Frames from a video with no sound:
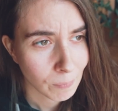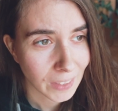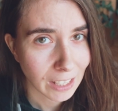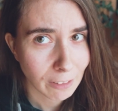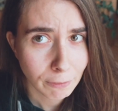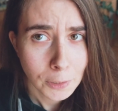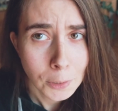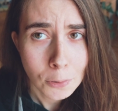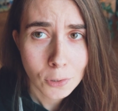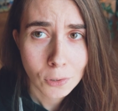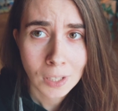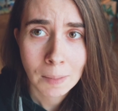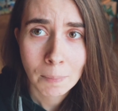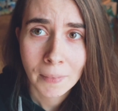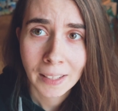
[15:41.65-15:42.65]
If you
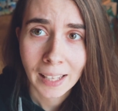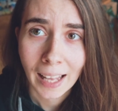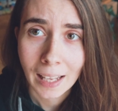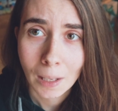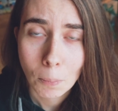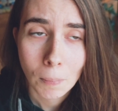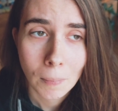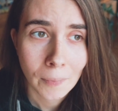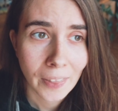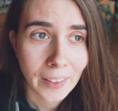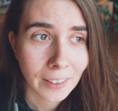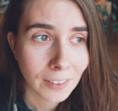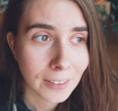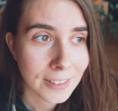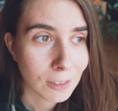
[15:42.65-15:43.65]
stream the game,
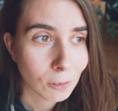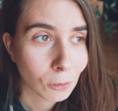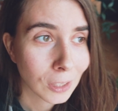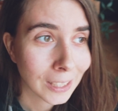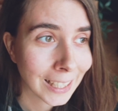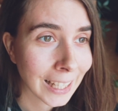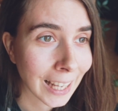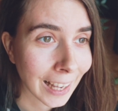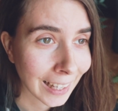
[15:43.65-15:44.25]
there is a really